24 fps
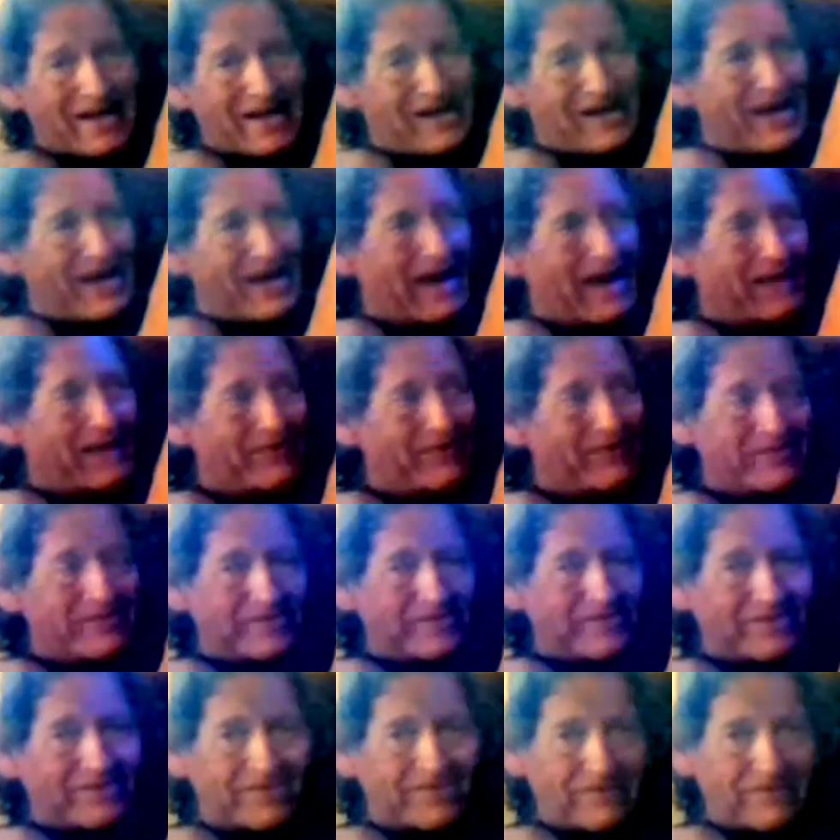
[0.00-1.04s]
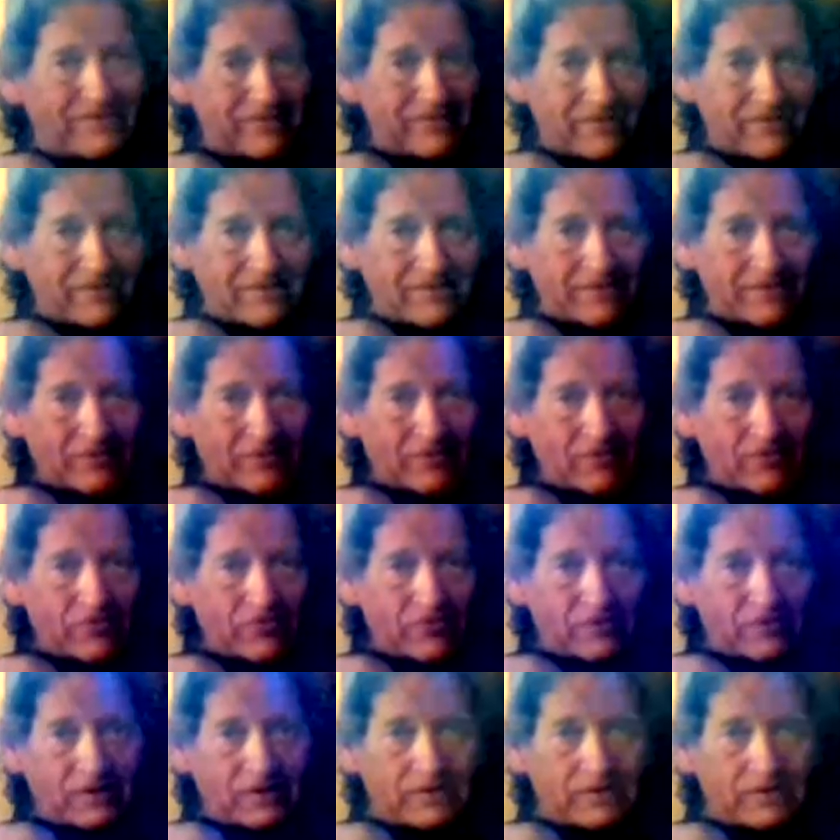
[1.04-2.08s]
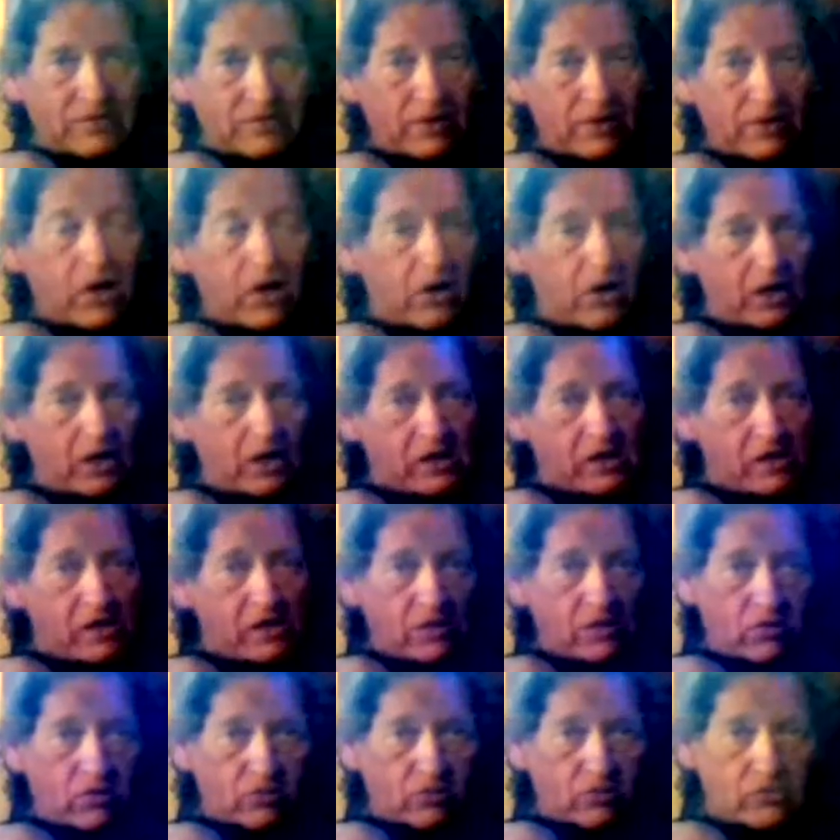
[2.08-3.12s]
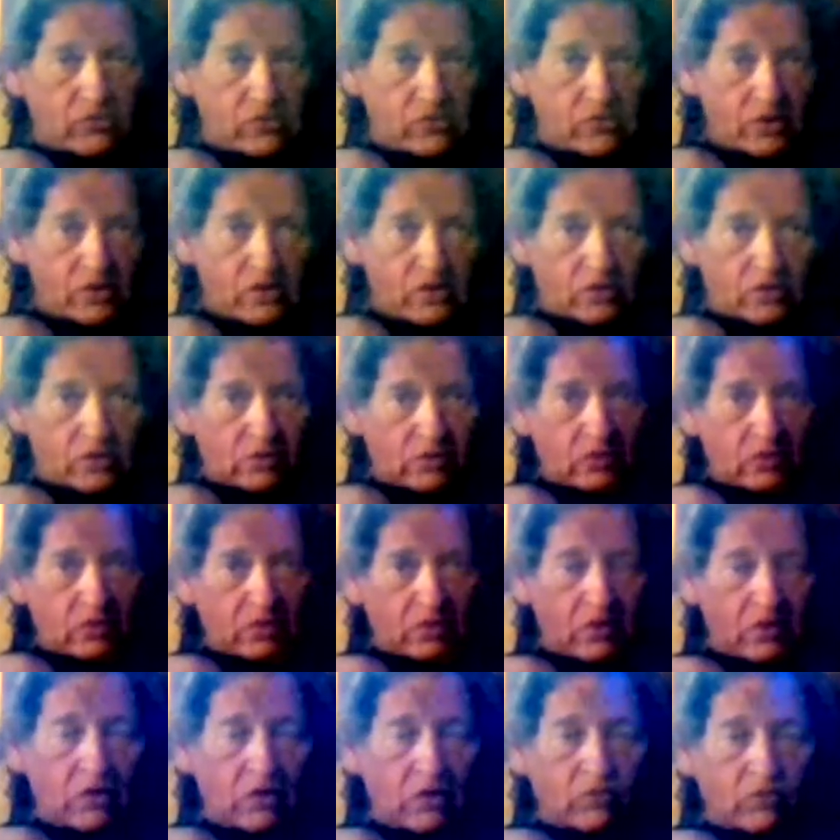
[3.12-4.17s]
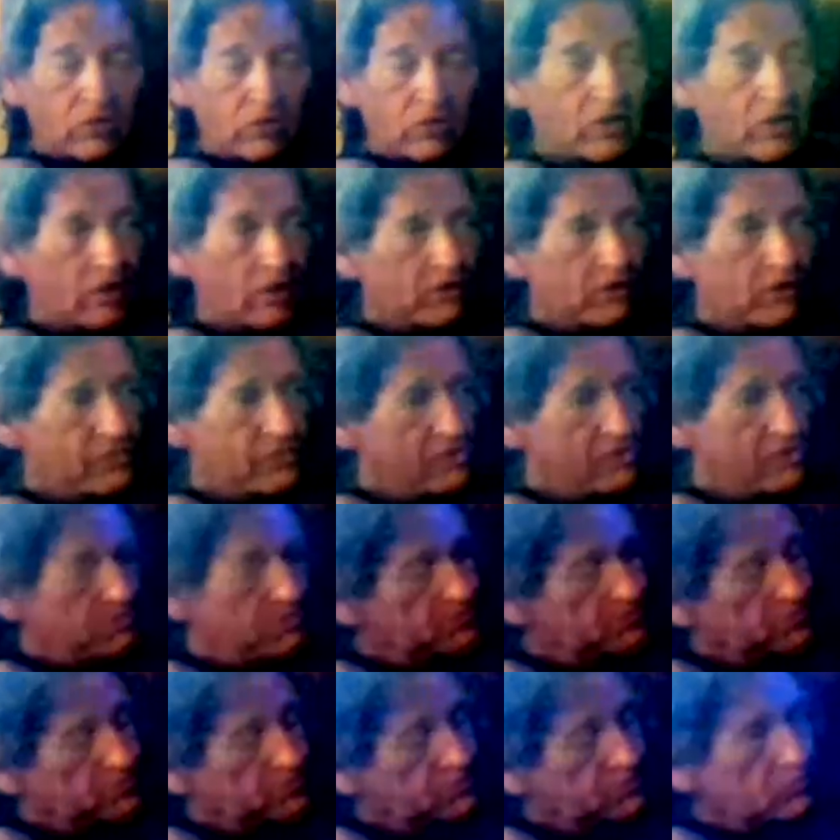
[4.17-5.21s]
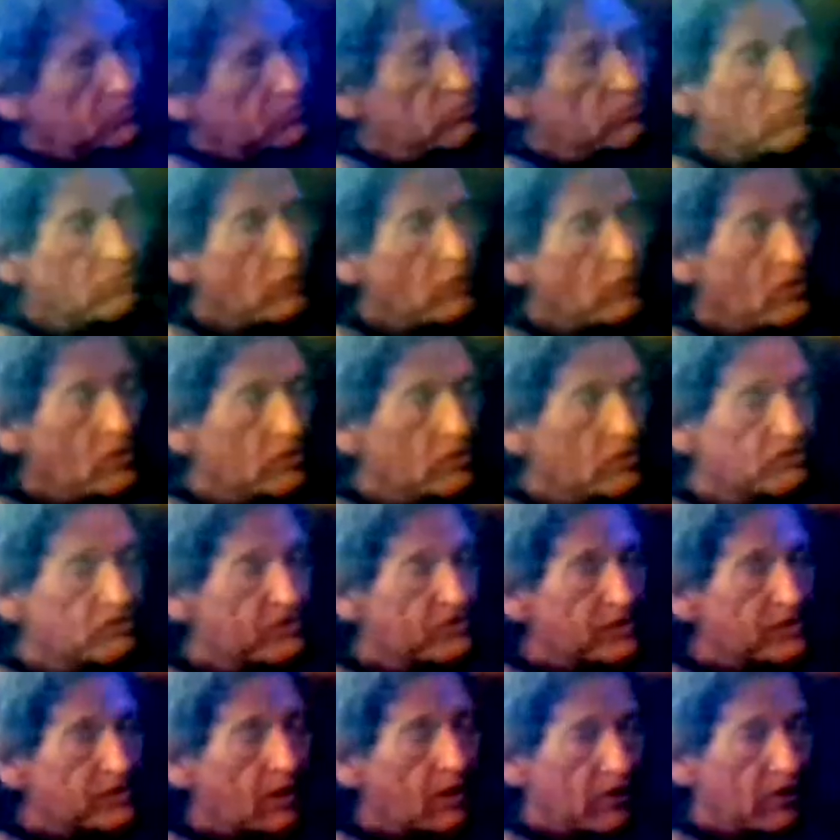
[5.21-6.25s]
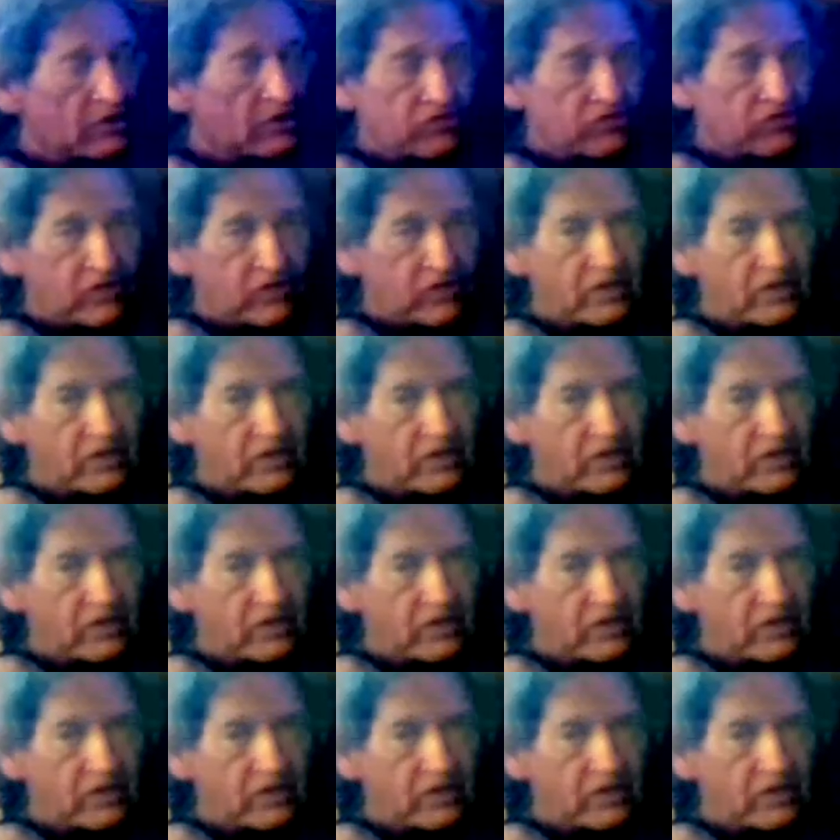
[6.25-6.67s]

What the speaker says: and the tiara, or we'll call it the tiara. It's the